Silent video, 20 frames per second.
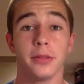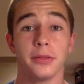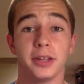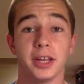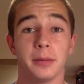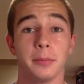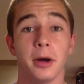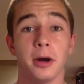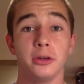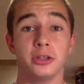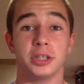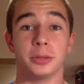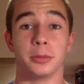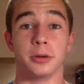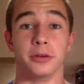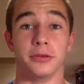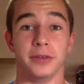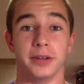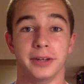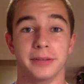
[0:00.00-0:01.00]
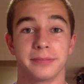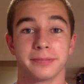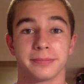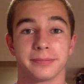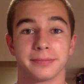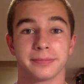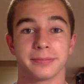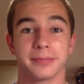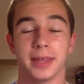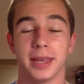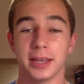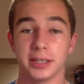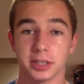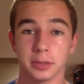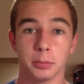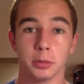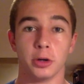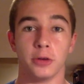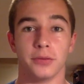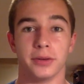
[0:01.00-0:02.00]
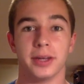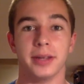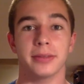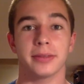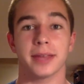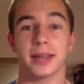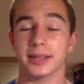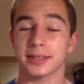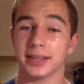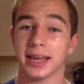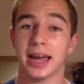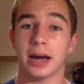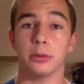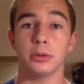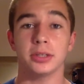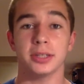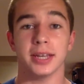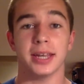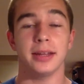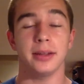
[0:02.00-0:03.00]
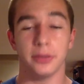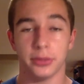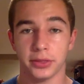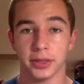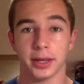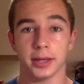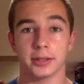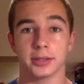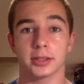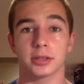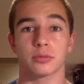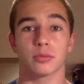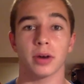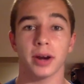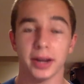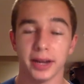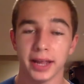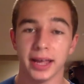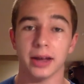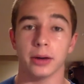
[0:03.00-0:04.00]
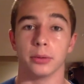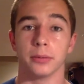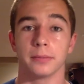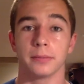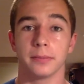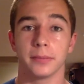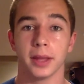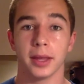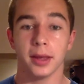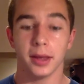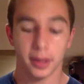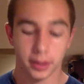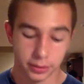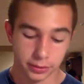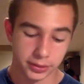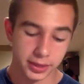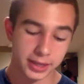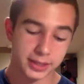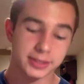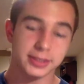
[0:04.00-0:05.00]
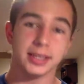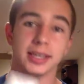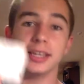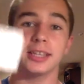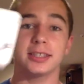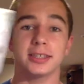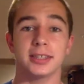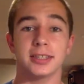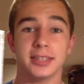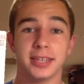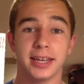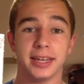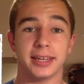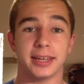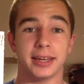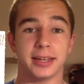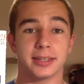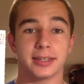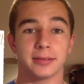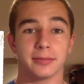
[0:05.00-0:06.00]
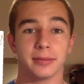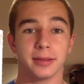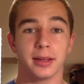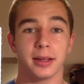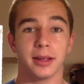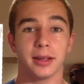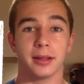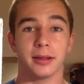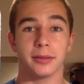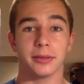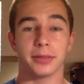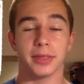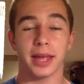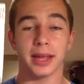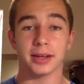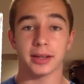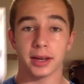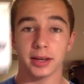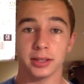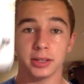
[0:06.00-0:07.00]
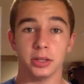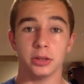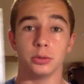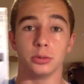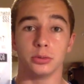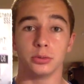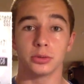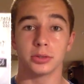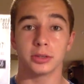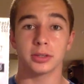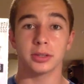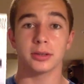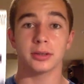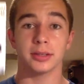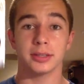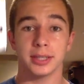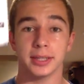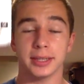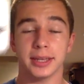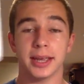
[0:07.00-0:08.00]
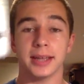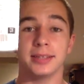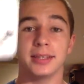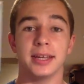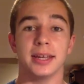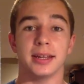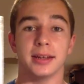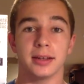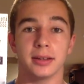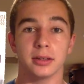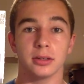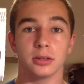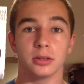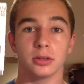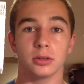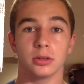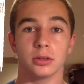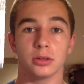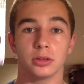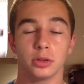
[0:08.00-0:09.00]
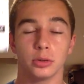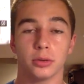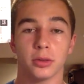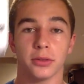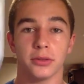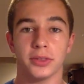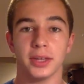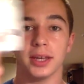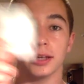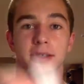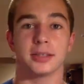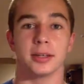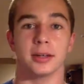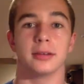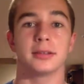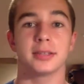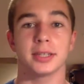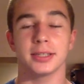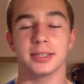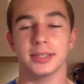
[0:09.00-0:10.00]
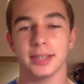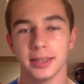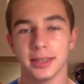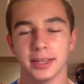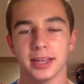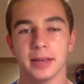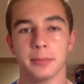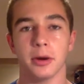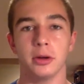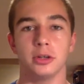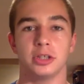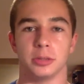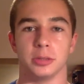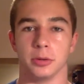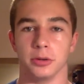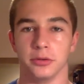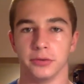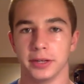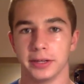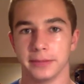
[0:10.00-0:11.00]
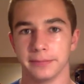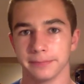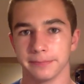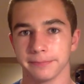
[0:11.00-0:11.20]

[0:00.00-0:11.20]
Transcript: The Emoji Movie is a movie that is out in theatres right now. This is the ticket that I used to get in to the theatre to see the Emoji Movie.